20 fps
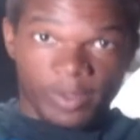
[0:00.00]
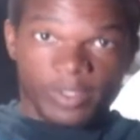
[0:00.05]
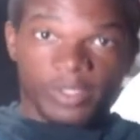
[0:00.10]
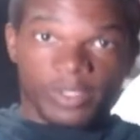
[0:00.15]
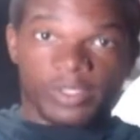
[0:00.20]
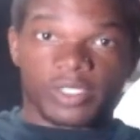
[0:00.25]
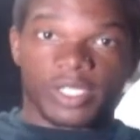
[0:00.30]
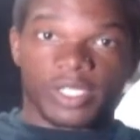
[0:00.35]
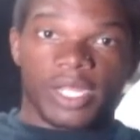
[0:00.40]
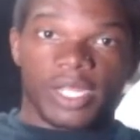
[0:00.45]

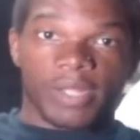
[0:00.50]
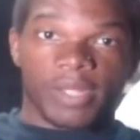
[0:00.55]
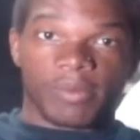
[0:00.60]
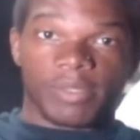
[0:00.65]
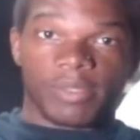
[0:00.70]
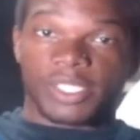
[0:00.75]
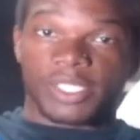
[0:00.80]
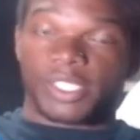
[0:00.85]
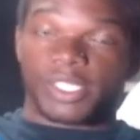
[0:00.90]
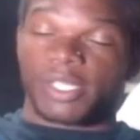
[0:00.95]
job.
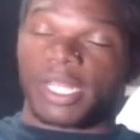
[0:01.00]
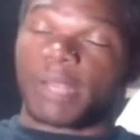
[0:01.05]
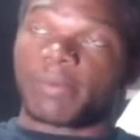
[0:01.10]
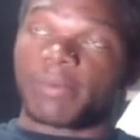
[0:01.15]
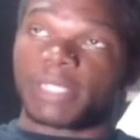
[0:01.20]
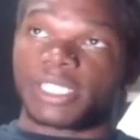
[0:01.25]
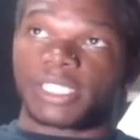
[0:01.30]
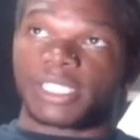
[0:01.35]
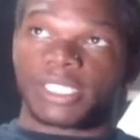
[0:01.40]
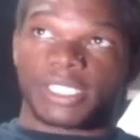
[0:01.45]
So that
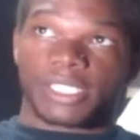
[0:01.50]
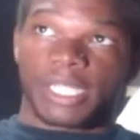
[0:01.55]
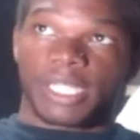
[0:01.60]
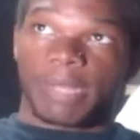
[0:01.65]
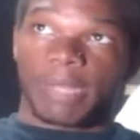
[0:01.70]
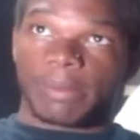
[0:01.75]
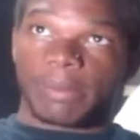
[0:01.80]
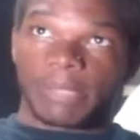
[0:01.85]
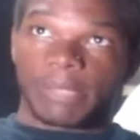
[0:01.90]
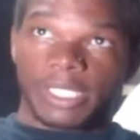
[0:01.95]
means I'm
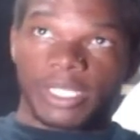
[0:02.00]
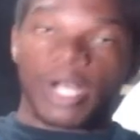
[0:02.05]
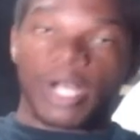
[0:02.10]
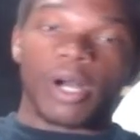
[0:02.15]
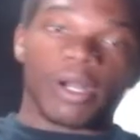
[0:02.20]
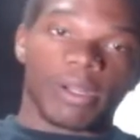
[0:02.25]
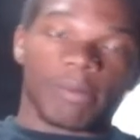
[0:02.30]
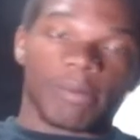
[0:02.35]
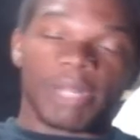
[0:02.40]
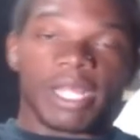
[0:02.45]
gonna be
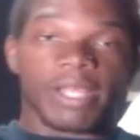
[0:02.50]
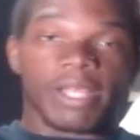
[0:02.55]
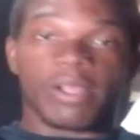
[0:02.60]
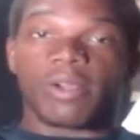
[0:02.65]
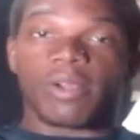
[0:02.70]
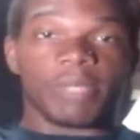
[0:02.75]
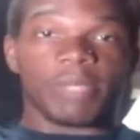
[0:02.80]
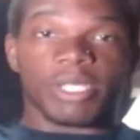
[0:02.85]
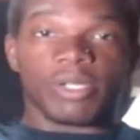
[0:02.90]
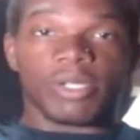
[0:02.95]
gone. I'm not even gonna
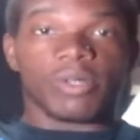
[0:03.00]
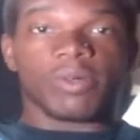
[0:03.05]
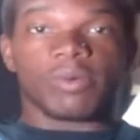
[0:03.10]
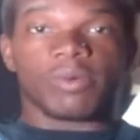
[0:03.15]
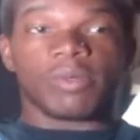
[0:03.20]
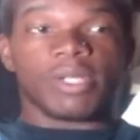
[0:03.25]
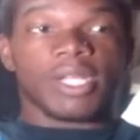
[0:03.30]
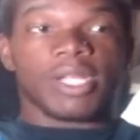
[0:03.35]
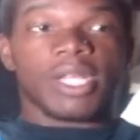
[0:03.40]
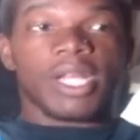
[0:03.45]
be home.
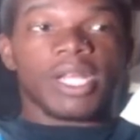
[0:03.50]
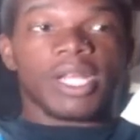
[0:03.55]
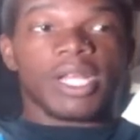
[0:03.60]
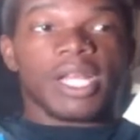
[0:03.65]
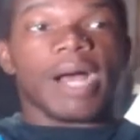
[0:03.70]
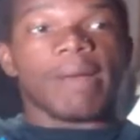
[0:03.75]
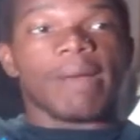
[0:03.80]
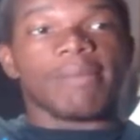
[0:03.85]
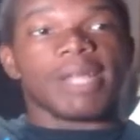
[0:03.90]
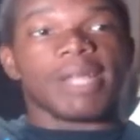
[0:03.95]

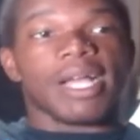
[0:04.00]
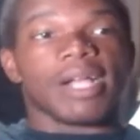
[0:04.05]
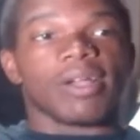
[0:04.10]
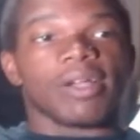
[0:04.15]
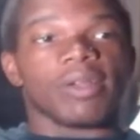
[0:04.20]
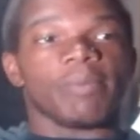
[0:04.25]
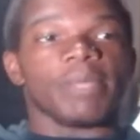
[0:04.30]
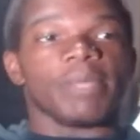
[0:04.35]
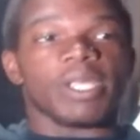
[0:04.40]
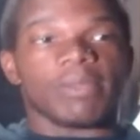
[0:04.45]
I'm not gonna
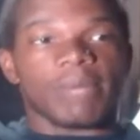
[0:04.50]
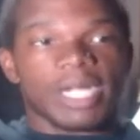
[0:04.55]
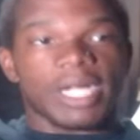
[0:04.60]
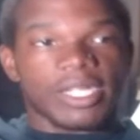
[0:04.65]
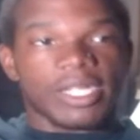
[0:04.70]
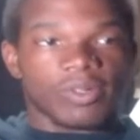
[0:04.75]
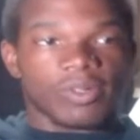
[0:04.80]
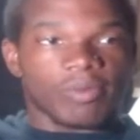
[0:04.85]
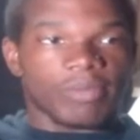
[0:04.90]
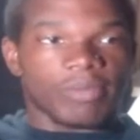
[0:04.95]
be in my
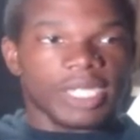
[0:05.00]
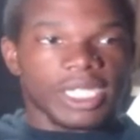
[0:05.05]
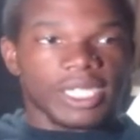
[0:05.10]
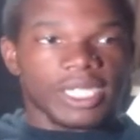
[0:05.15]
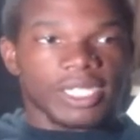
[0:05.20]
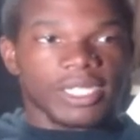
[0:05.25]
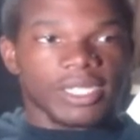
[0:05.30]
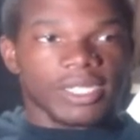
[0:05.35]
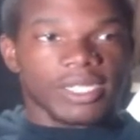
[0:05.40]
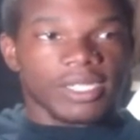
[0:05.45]

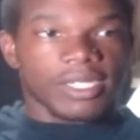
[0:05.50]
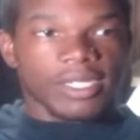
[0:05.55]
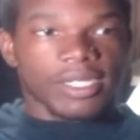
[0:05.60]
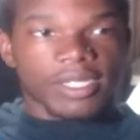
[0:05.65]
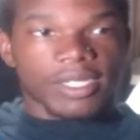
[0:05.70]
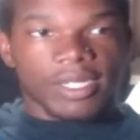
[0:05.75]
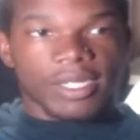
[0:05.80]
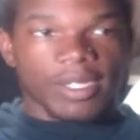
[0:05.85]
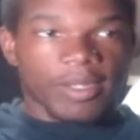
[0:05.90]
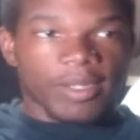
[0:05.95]
domain.
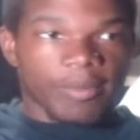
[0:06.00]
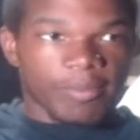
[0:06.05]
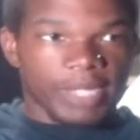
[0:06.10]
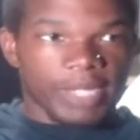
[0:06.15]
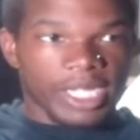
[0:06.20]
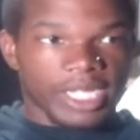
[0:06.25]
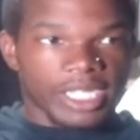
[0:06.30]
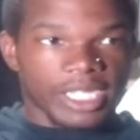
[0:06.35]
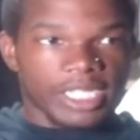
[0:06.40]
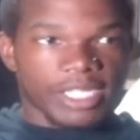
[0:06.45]

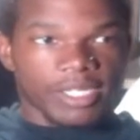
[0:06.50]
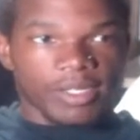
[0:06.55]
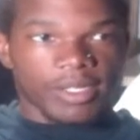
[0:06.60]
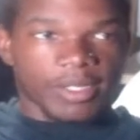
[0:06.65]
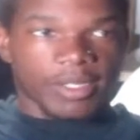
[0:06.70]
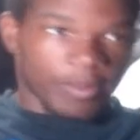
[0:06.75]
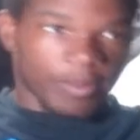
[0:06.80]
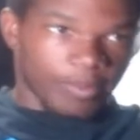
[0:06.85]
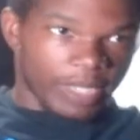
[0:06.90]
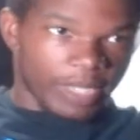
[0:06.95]
Beds
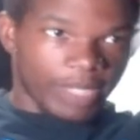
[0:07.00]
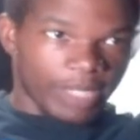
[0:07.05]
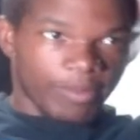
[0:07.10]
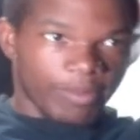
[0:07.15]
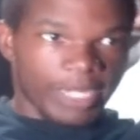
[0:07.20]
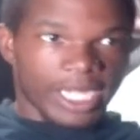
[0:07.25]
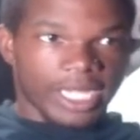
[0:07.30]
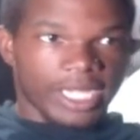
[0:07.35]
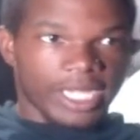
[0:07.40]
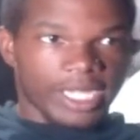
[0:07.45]
bed
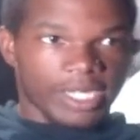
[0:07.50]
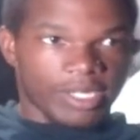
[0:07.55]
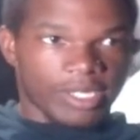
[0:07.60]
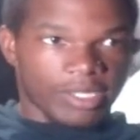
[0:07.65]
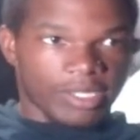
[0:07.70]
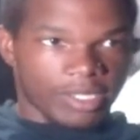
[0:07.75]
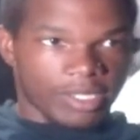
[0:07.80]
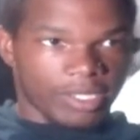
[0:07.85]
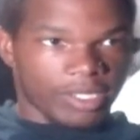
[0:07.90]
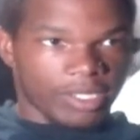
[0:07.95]
back
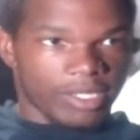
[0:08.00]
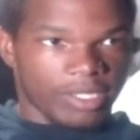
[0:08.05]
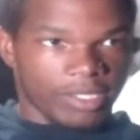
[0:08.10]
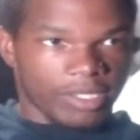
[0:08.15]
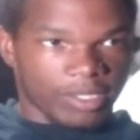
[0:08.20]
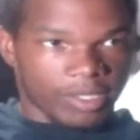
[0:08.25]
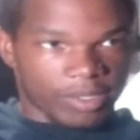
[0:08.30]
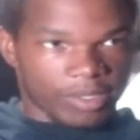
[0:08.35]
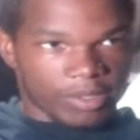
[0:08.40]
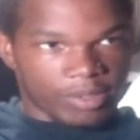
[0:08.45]
here,
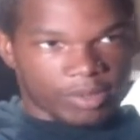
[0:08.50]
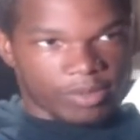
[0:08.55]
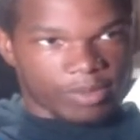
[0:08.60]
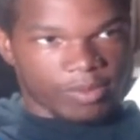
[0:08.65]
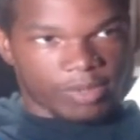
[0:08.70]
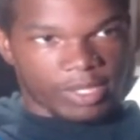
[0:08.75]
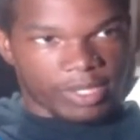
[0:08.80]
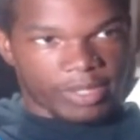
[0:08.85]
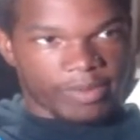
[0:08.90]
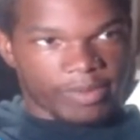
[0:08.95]

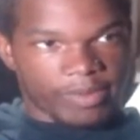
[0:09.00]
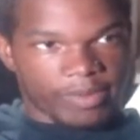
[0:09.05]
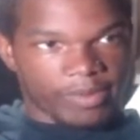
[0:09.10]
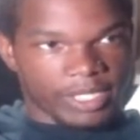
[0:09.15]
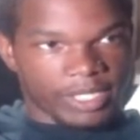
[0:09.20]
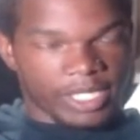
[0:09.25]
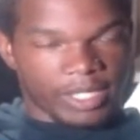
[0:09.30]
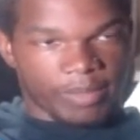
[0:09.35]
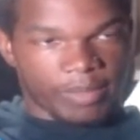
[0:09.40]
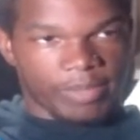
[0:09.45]
whatever.
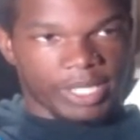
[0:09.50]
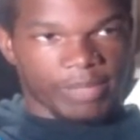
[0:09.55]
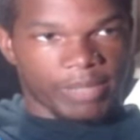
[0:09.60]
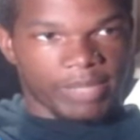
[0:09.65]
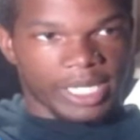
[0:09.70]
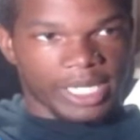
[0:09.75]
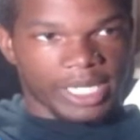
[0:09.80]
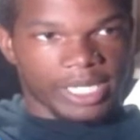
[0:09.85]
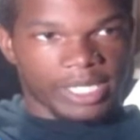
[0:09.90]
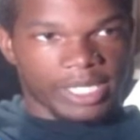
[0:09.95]
Yeah, the bed
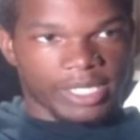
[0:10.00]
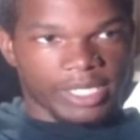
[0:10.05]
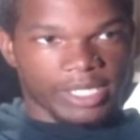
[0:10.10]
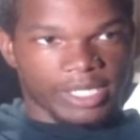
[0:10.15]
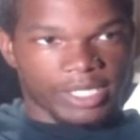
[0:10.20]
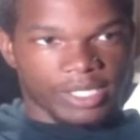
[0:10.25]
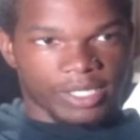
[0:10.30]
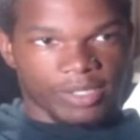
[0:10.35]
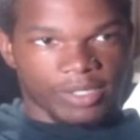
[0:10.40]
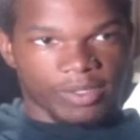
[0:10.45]
back here is a
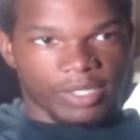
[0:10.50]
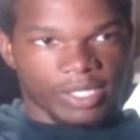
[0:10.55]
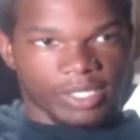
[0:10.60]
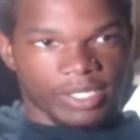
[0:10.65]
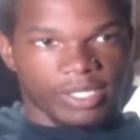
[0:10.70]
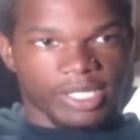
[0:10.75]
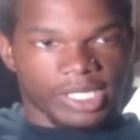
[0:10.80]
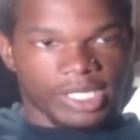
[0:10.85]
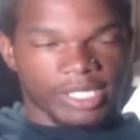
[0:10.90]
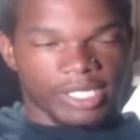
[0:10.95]
little
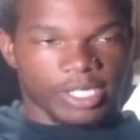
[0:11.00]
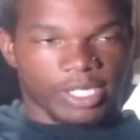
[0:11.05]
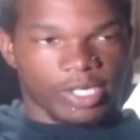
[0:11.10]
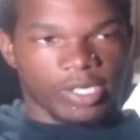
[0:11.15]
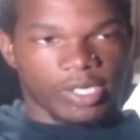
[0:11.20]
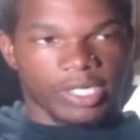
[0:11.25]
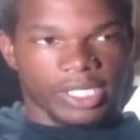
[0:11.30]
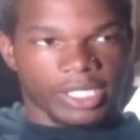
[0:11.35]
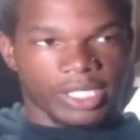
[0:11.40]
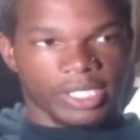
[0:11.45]
d-
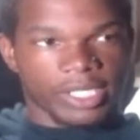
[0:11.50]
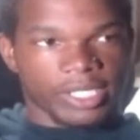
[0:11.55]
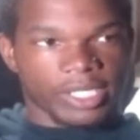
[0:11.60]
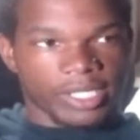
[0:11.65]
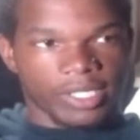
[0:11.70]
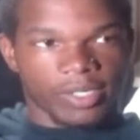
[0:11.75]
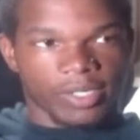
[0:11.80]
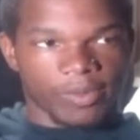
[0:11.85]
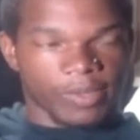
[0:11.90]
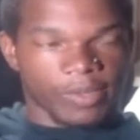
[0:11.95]
dirty.
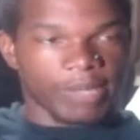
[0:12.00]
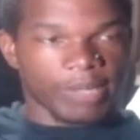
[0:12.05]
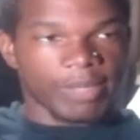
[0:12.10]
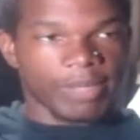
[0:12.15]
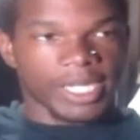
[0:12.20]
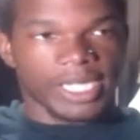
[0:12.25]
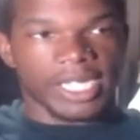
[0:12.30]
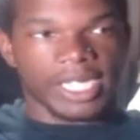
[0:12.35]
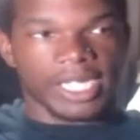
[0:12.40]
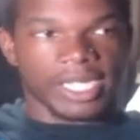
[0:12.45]
Don't worry about
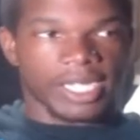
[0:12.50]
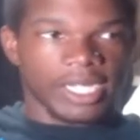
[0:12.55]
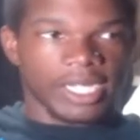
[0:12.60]
that.